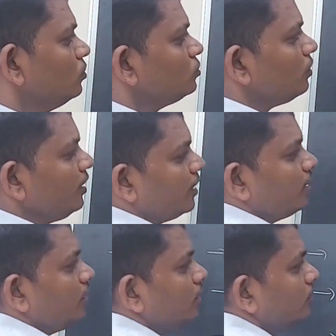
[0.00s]
So
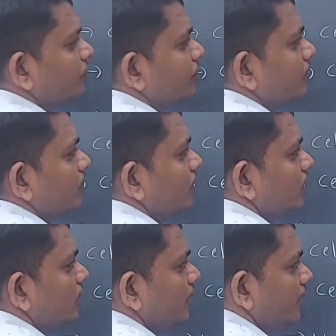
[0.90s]
here
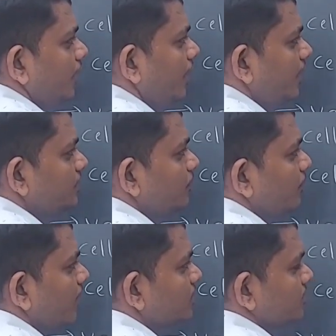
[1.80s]
it is a
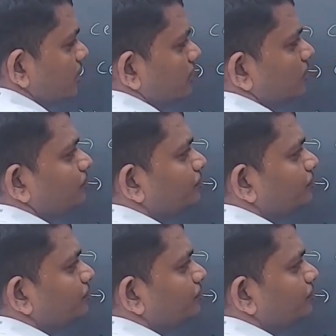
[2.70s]
plant cell.